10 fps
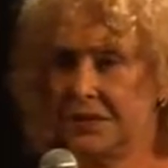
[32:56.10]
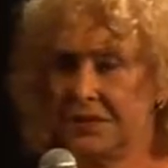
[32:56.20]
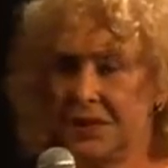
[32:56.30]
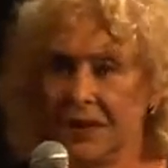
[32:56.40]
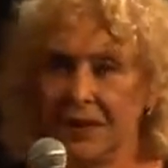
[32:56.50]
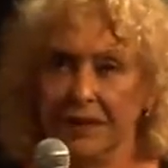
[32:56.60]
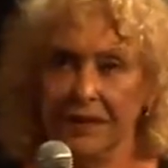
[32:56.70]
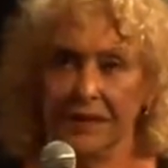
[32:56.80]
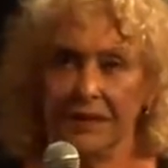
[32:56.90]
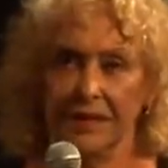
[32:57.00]
really
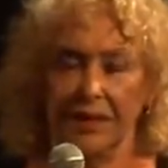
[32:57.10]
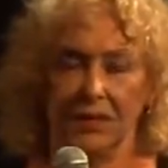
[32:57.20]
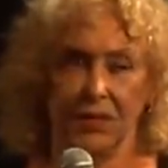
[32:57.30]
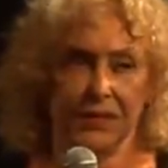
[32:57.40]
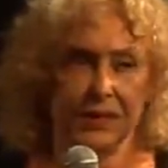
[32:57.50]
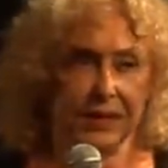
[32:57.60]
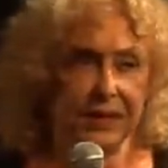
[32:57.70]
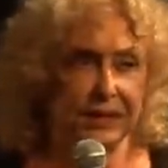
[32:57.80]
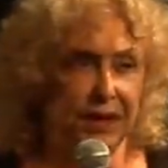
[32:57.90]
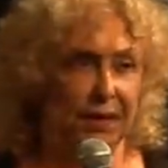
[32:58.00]

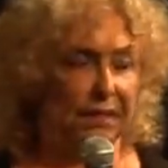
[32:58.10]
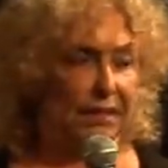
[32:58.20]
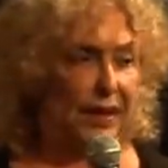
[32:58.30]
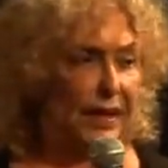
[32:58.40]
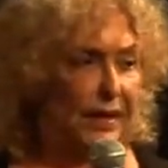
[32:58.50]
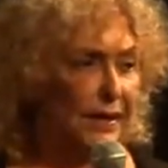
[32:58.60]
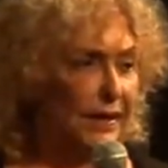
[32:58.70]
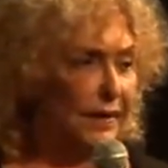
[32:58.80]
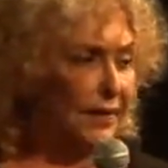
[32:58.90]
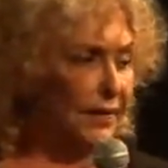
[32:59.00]
engrossing, tough edit.
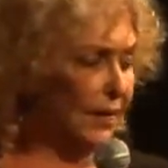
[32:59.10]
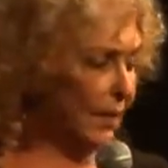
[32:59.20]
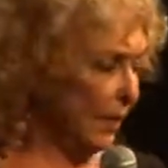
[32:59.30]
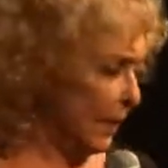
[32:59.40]
The